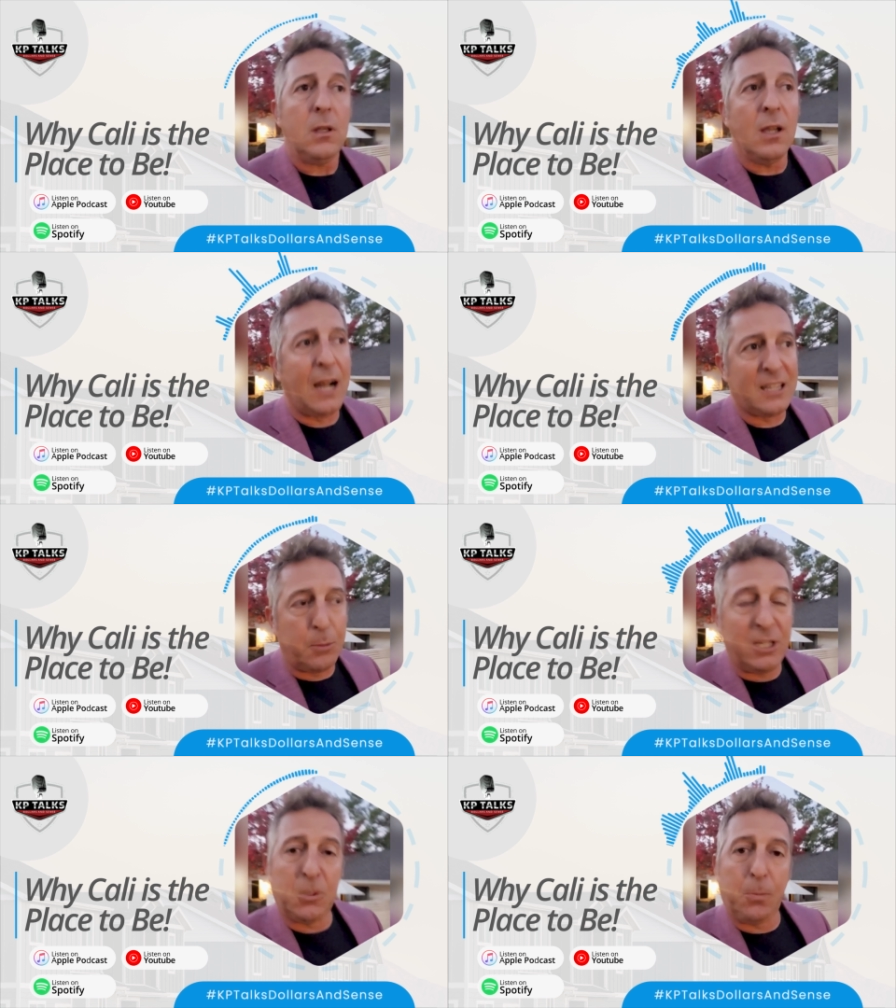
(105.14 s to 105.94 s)
and, got to
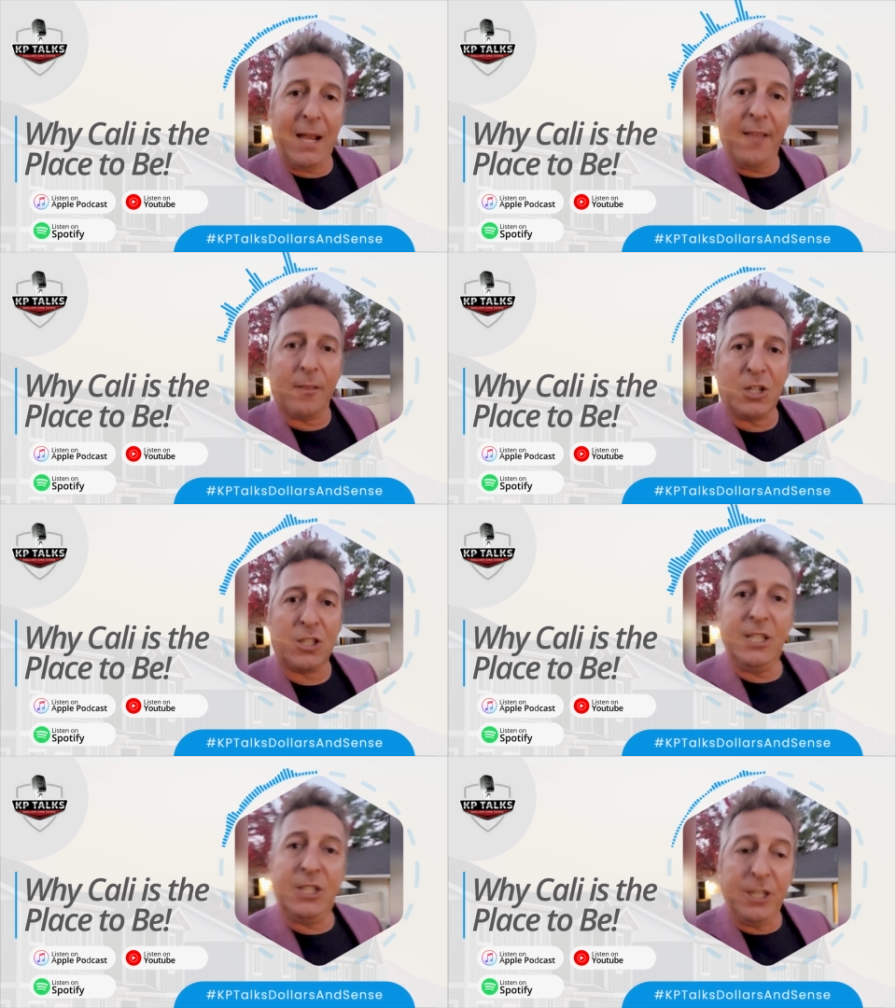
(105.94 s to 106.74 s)
participate in the
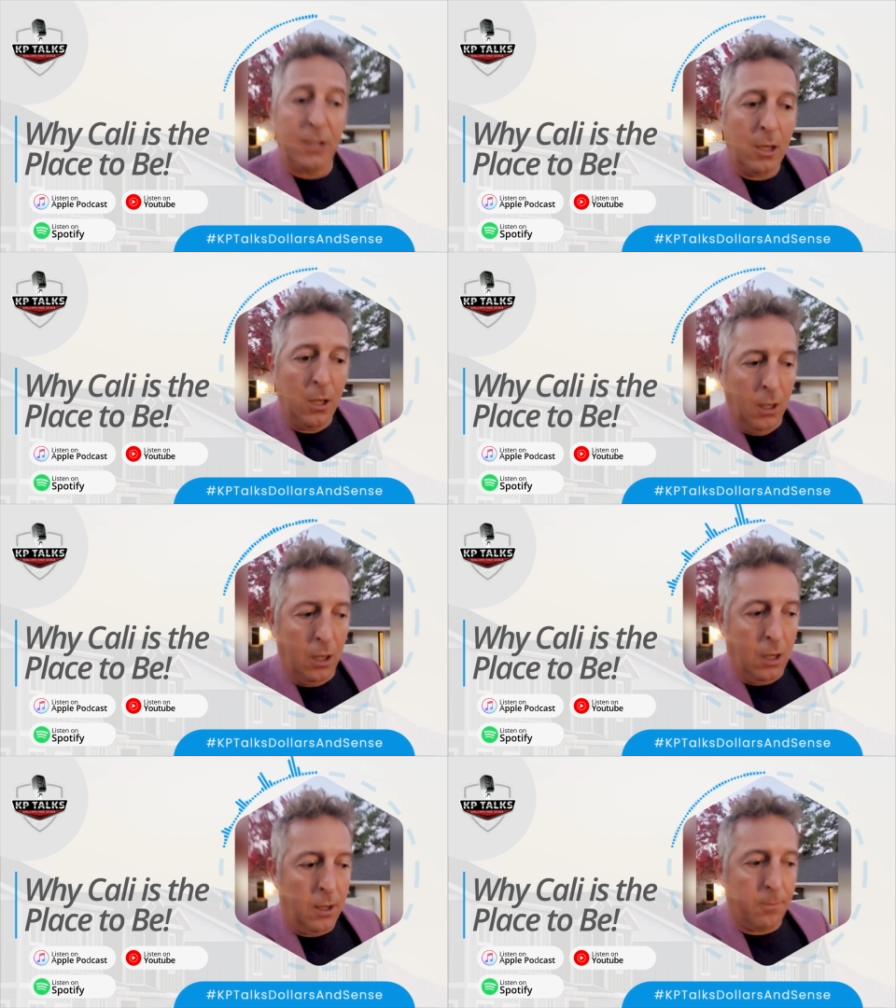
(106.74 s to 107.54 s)
legislation
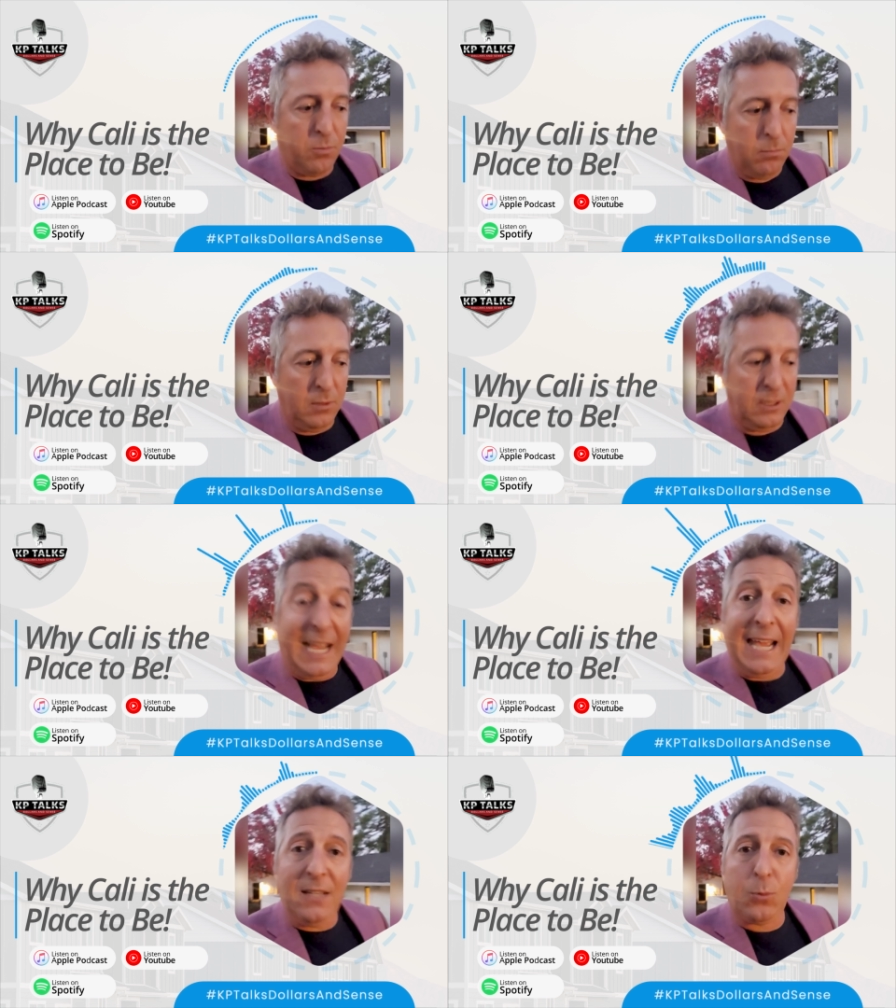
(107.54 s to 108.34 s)
uh,
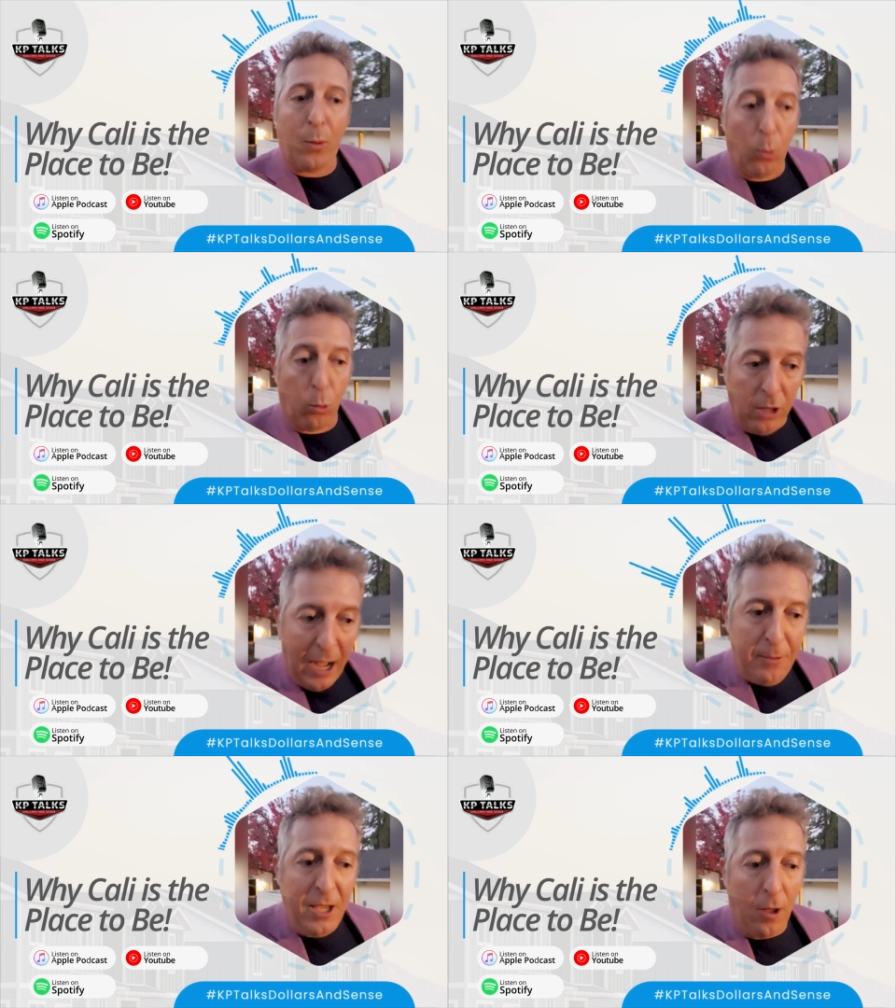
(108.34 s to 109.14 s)
days where we were
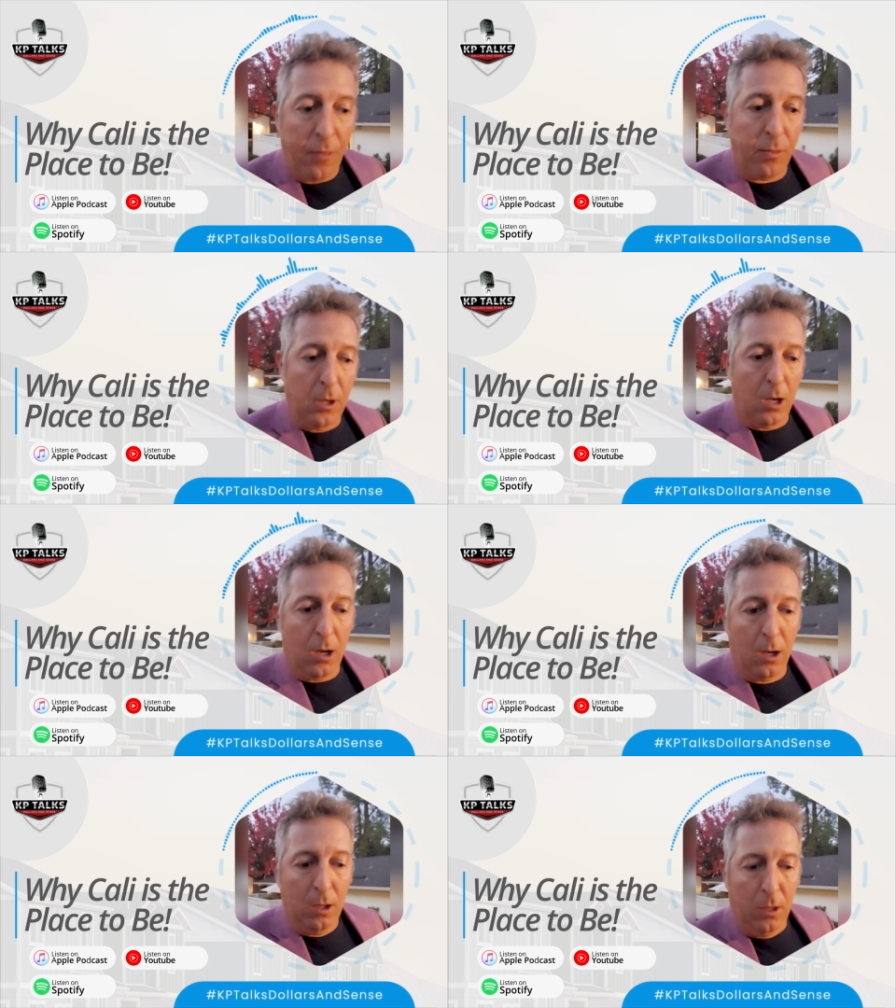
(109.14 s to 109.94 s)
lobbying on
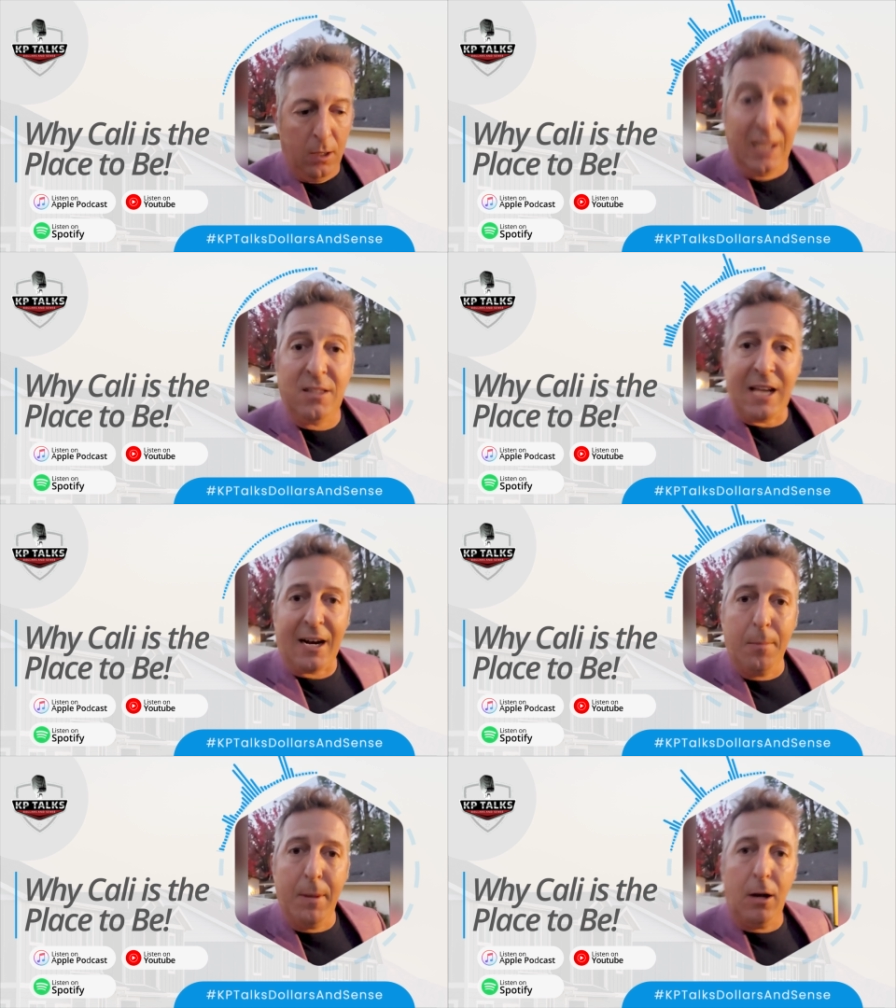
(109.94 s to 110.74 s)
uh, in
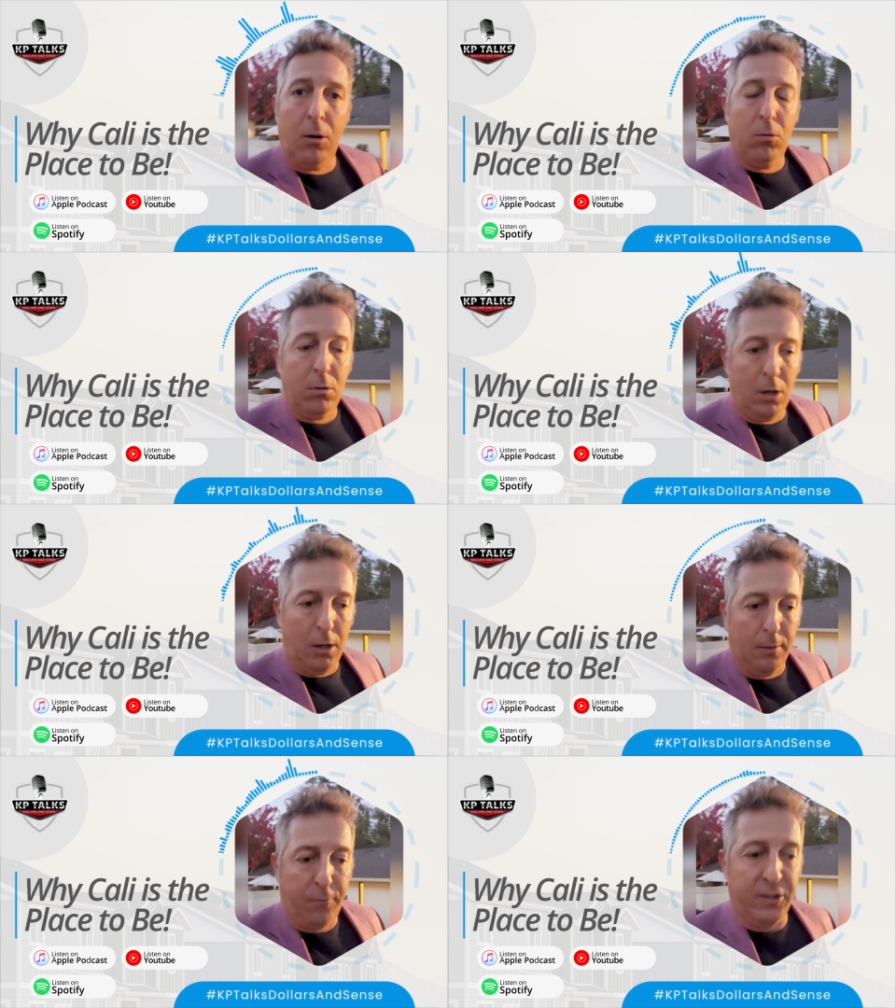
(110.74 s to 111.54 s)
Sacramento
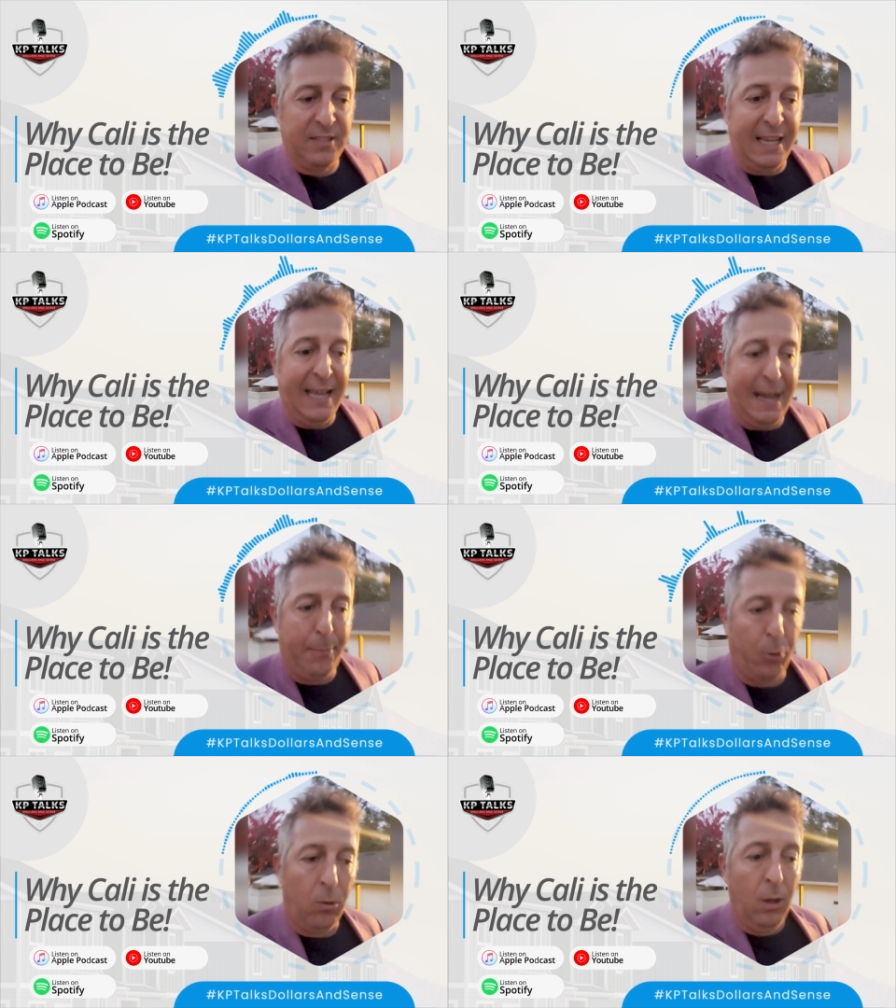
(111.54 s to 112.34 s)
uh, for the state
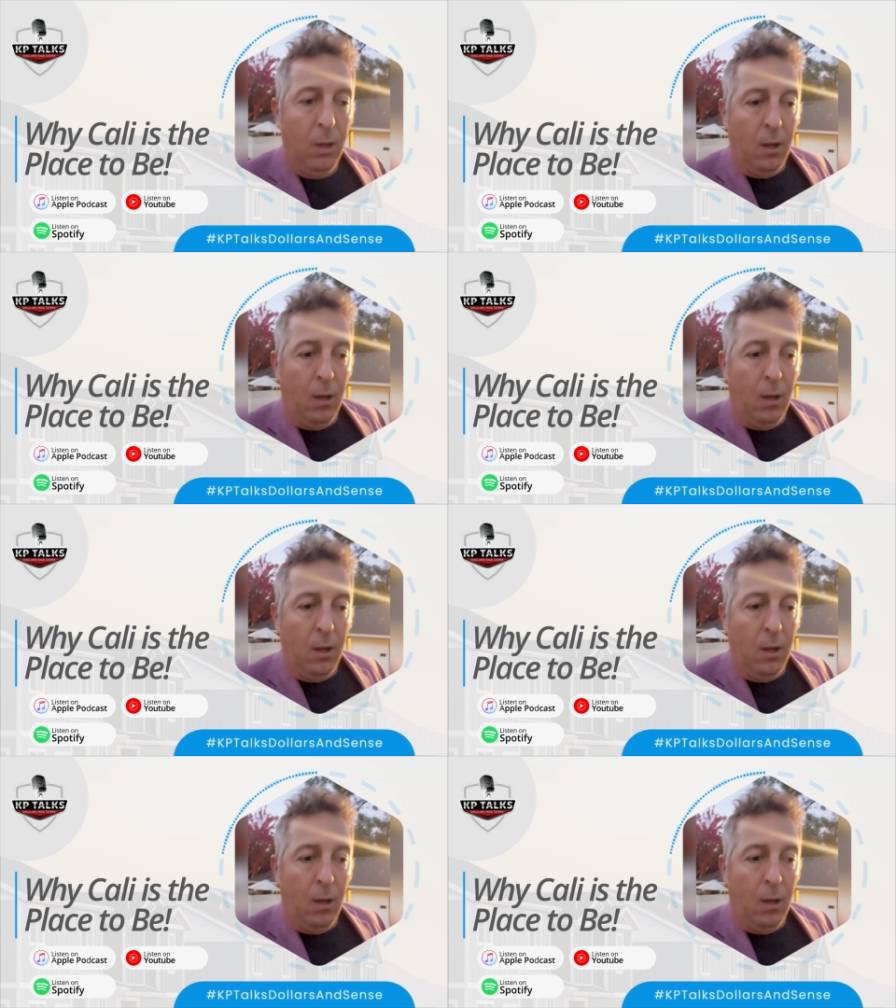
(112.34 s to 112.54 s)
capital.